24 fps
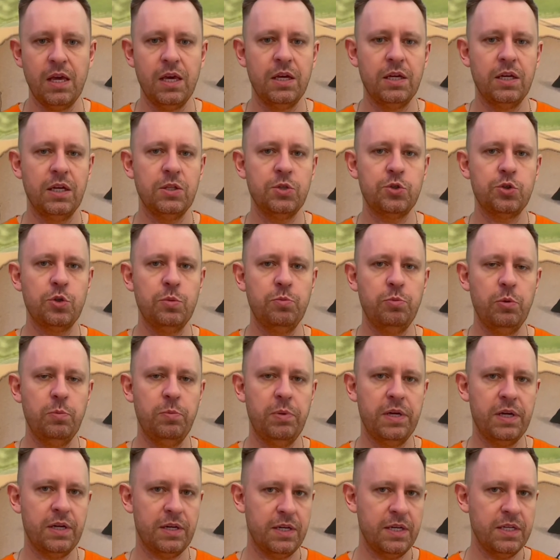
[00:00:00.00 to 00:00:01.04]
And
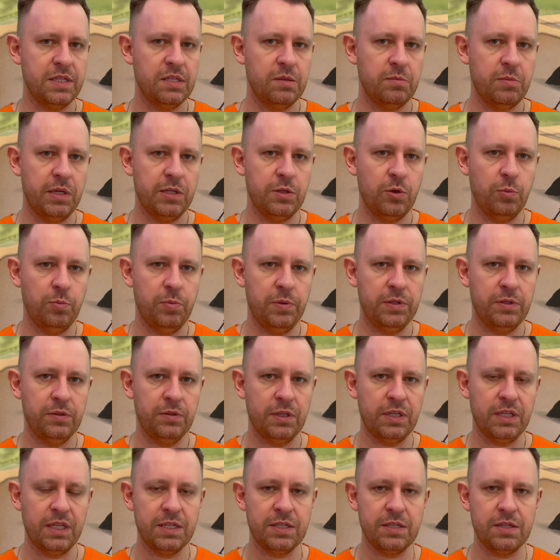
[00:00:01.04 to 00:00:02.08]
Champ-Aubert is, in my opinion, a
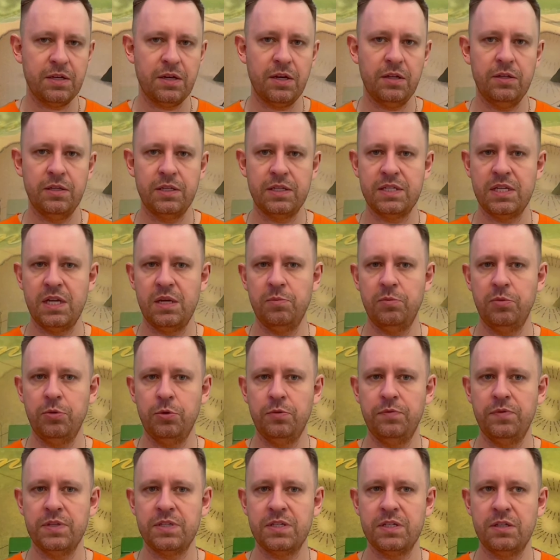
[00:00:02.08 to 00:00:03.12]
classical example
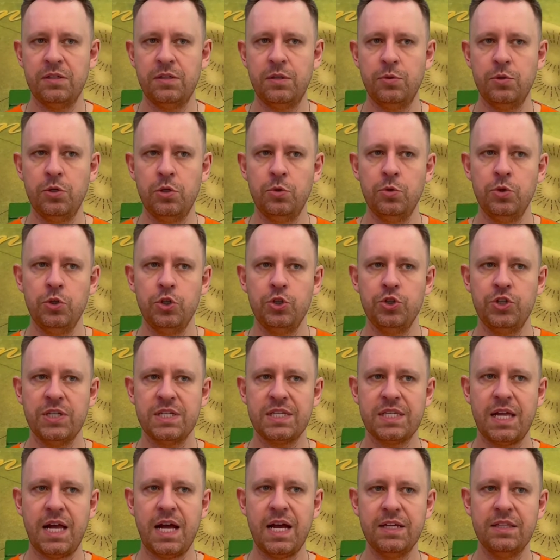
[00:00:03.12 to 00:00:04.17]
of a scenario
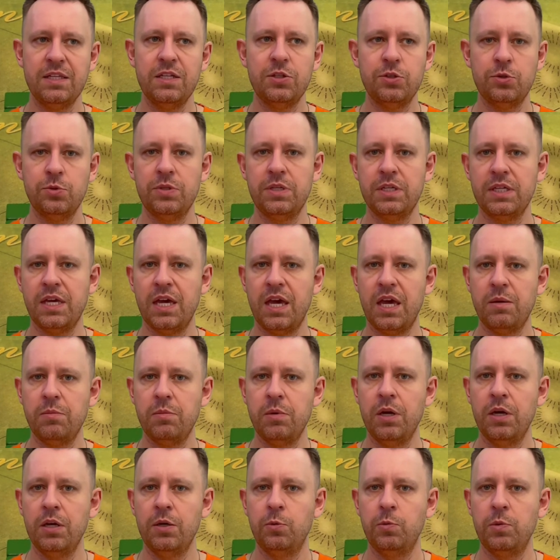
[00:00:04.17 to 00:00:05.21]
just added to the game
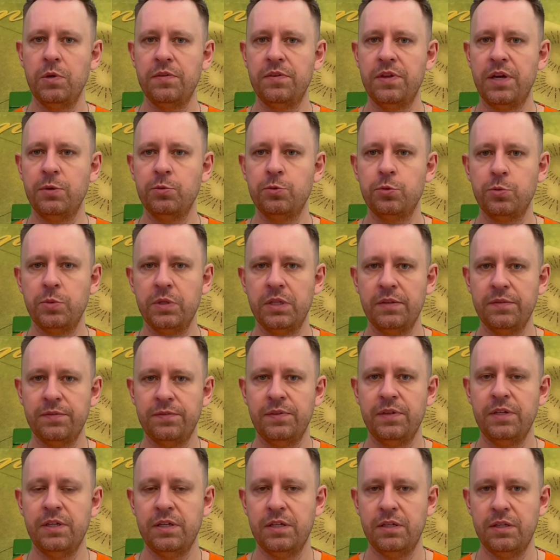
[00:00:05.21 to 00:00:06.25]
without really
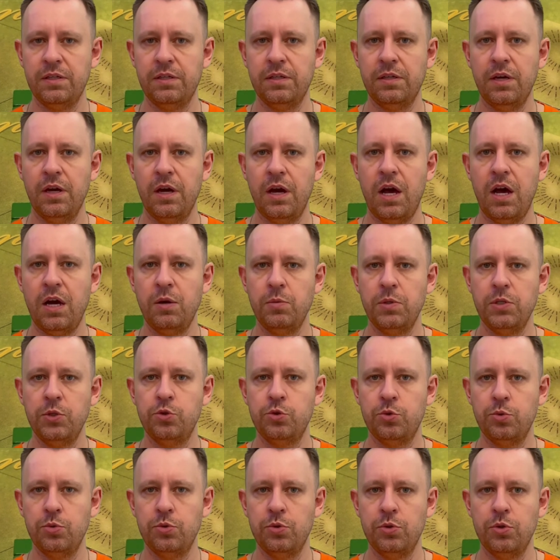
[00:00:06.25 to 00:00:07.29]
thinking how it
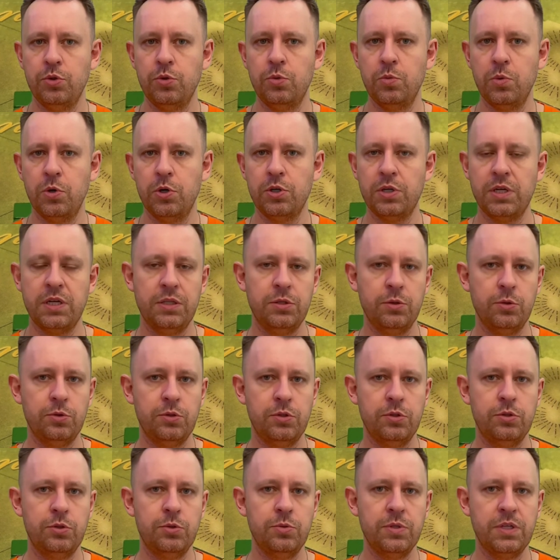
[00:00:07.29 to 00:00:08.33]
should work in
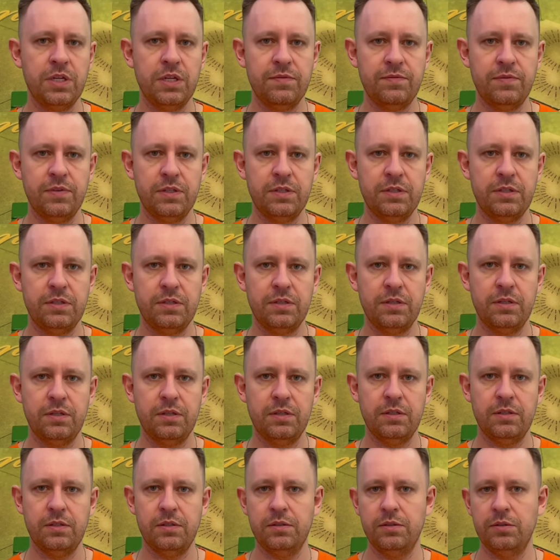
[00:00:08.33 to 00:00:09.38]
order to give
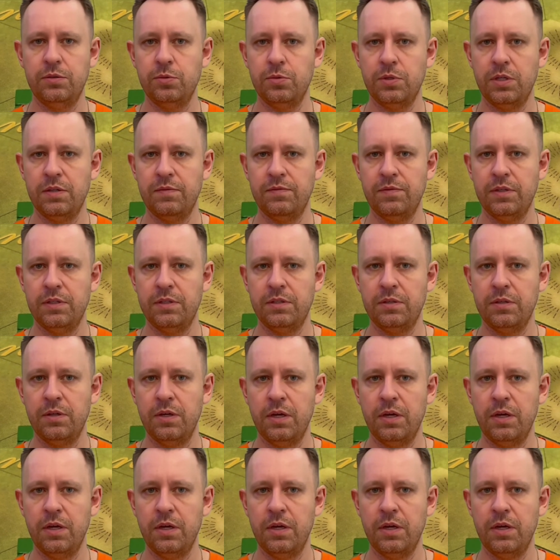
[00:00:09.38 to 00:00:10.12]
it